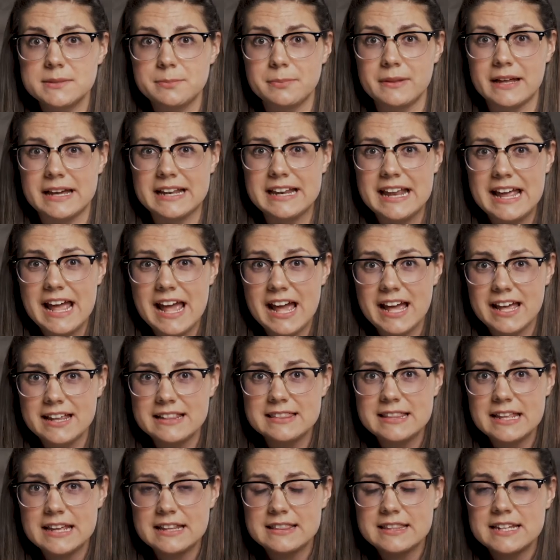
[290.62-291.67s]
blood.
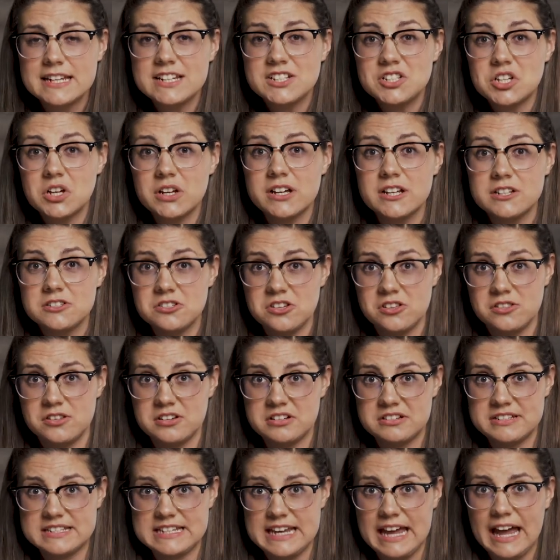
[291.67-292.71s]
And then they took it to
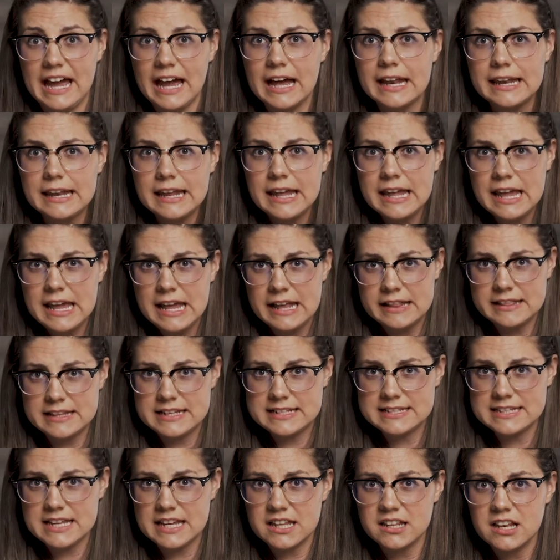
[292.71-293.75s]
their dad, and they
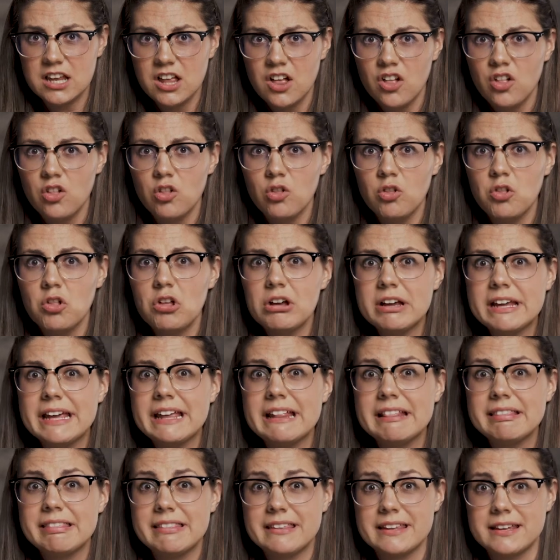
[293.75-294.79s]
said, look
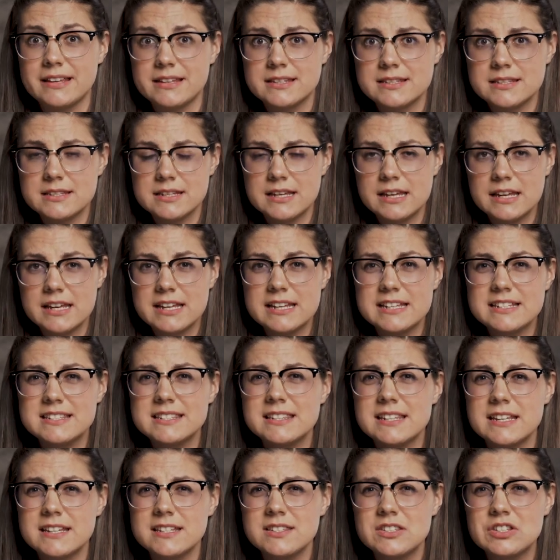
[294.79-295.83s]
at this. Is
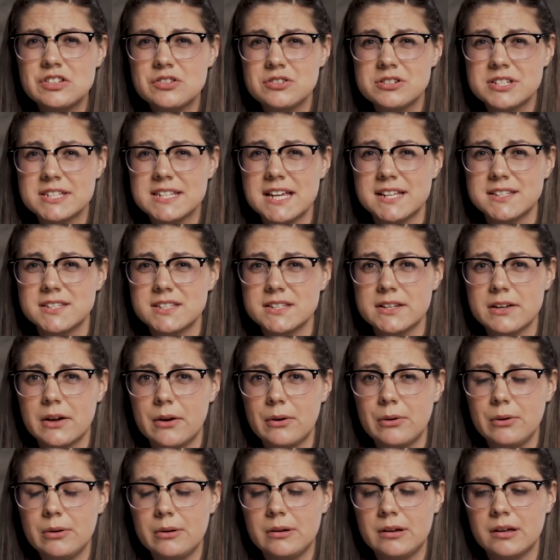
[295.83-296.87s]
this your son's
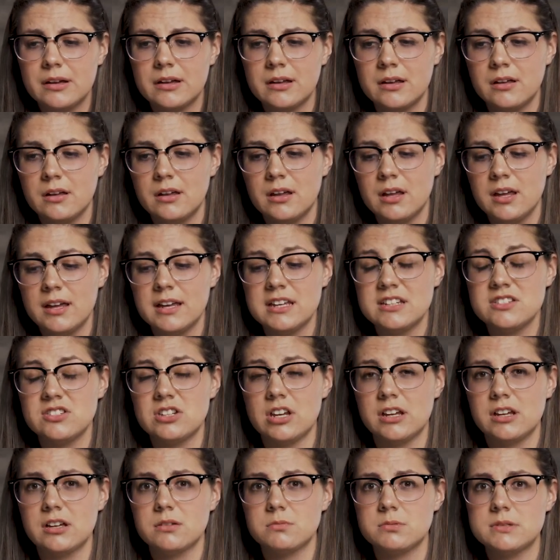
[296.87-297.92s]
coat? And
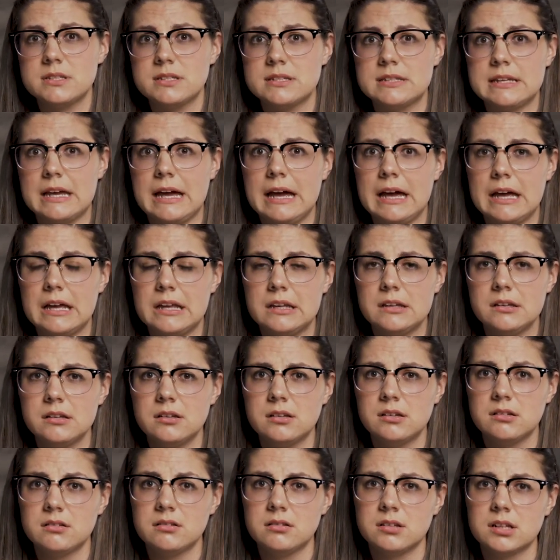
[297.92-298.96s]
Jacob was sad.
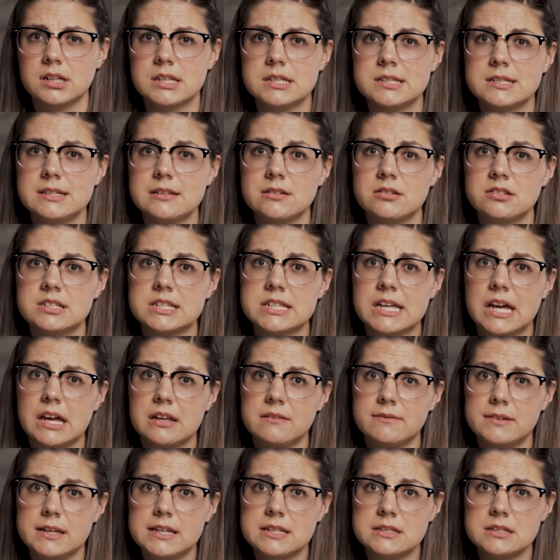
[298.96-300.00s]
Can you see your sad
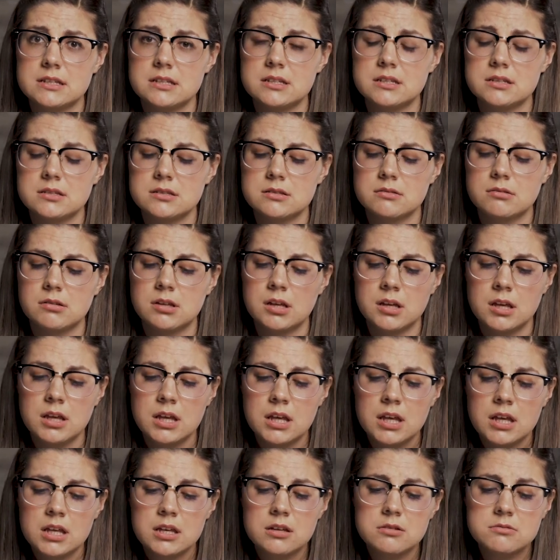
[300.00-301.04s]
faces?
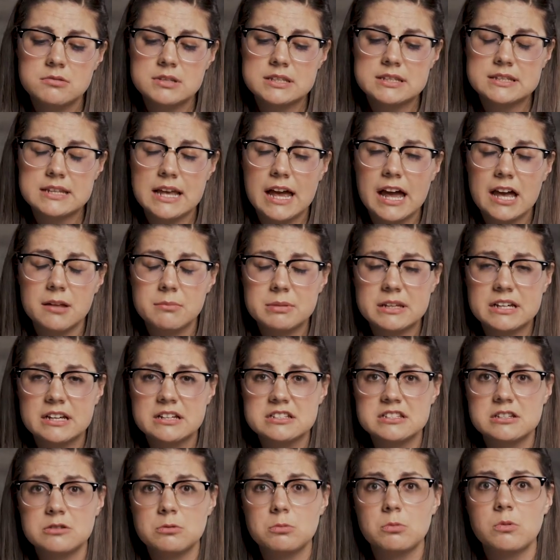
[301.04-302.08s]
He was sad
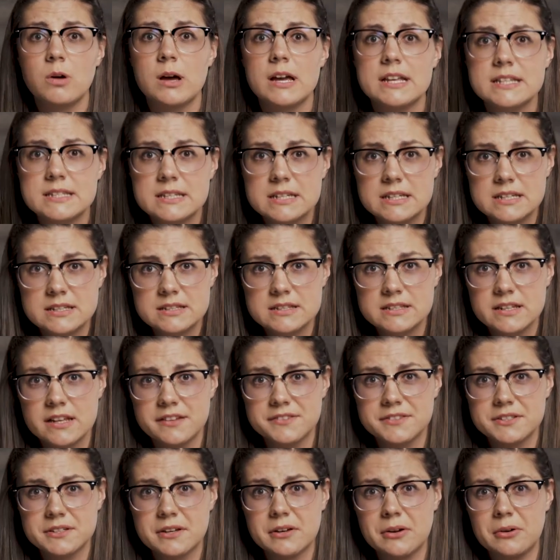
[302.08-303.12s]
because it was his
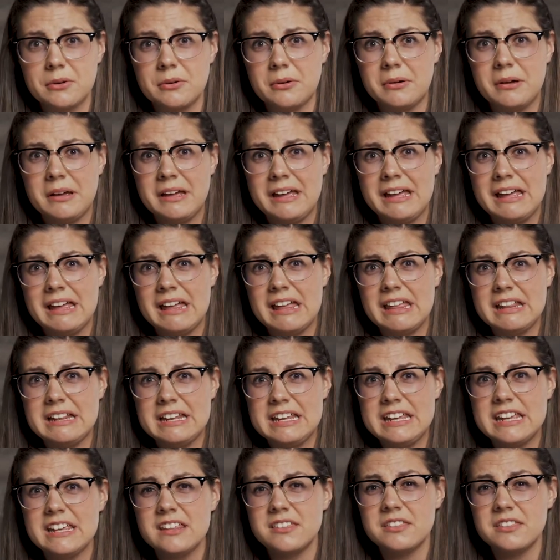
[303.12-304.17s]
son's coat, and he